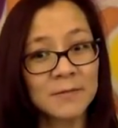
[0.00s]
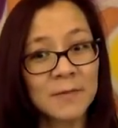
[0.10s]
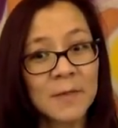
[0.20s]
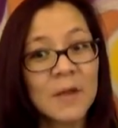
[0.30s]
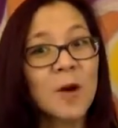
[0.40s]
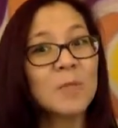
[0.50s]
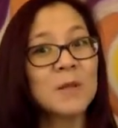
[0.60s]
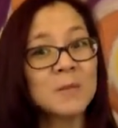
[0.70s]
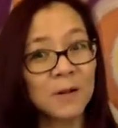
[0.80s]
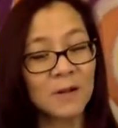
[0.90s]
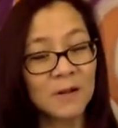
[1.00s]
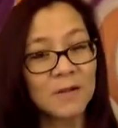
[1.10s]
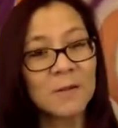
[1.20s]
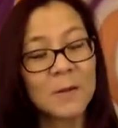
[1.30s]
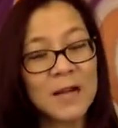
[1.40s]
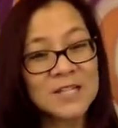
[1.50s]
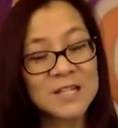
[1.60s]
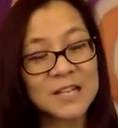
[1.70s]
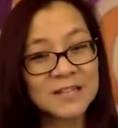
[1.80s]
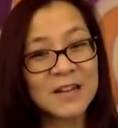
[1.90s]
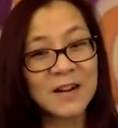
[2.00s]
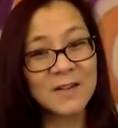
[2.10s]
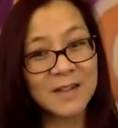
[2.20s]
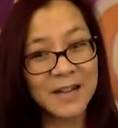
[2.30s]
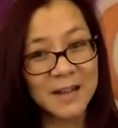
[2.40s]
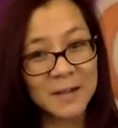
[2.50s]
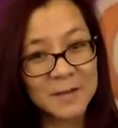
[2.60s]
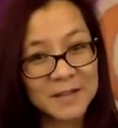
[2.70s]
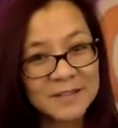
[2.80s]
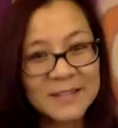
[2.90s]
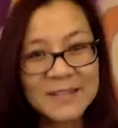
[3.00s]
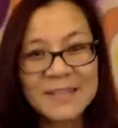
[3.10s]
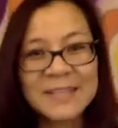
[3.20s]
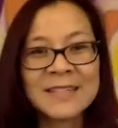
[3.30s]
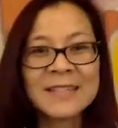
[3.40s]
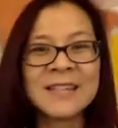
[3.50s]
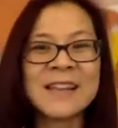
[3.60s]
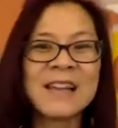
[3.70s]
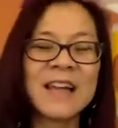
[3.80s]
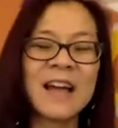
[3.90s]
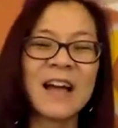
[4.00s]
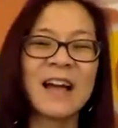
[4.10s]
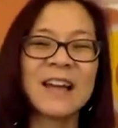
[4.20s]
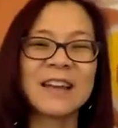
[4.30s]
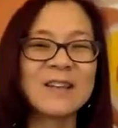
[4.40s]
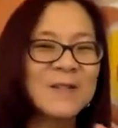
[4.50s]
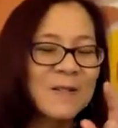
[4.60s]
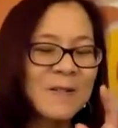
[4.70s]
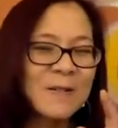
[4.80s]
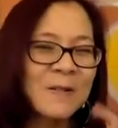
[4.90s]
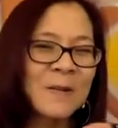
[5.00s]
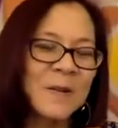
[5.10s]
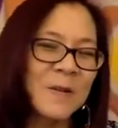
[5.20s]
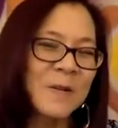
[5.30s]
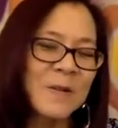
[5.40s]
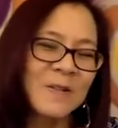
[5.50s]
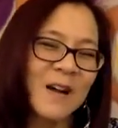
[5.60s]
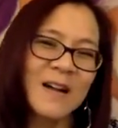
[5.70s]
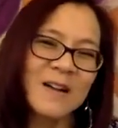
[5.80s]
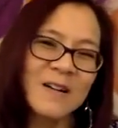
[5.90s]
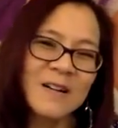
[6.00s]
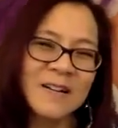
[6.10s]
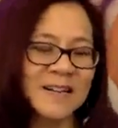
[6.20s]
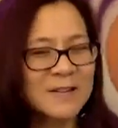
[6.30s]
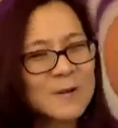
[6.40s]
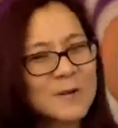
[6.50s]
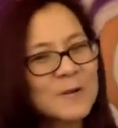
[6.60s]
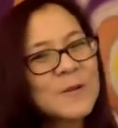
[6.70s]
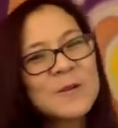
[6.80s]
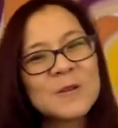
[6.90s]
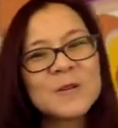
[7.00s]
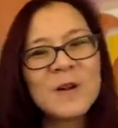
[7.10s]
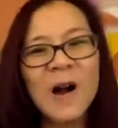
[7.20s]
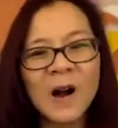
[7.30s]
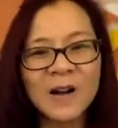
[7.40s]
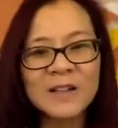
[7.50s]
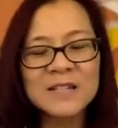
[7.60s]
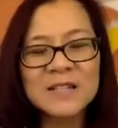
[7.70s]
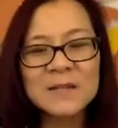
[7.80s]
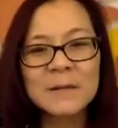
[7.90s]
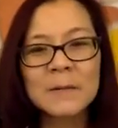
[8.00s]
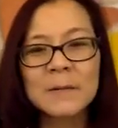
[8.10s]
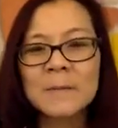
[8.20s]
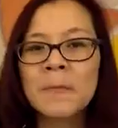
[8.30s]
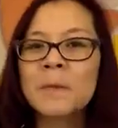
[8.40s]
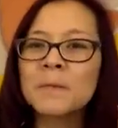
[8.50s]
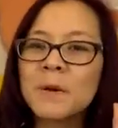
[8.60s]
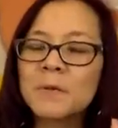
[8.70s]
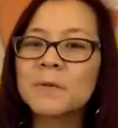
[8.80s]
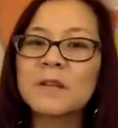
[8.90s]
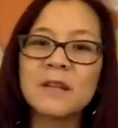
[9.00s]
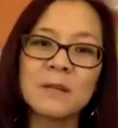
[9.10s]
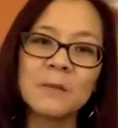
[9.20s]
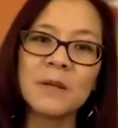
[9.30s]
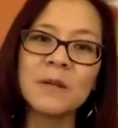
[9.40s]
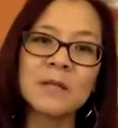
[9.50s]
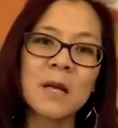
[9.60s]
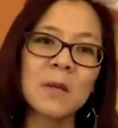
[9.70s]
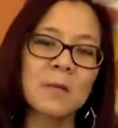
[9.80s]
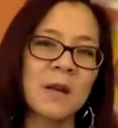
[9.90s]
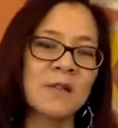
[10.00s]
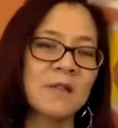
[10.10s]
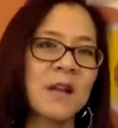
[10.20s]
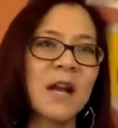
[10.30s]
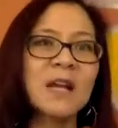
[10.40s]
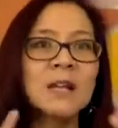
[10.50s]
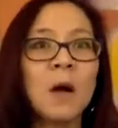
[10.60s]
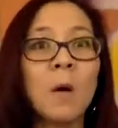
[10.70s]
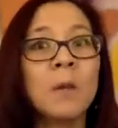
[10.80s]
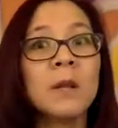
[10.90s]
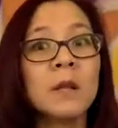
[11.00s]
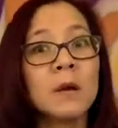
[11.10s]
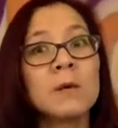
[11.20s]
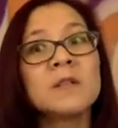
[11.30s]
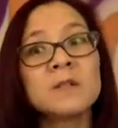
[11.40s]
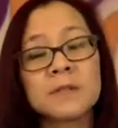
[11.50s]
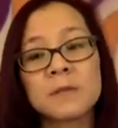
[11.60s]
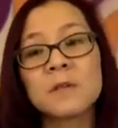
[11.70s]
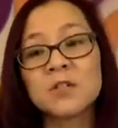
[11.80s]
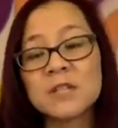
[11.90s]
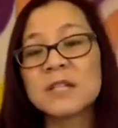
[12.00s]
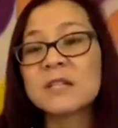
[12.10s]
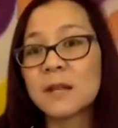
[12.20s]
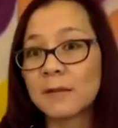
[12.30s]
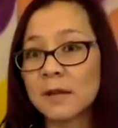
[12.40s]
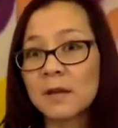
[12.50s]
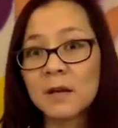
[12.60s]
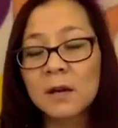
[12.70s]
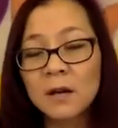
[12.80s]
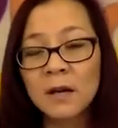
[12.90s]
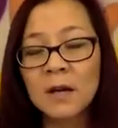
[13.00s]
There are people watching that are already coming. I know who you are and I know who you aren't. But really, the $1 Billion Brand event, I can only go into so much detail here,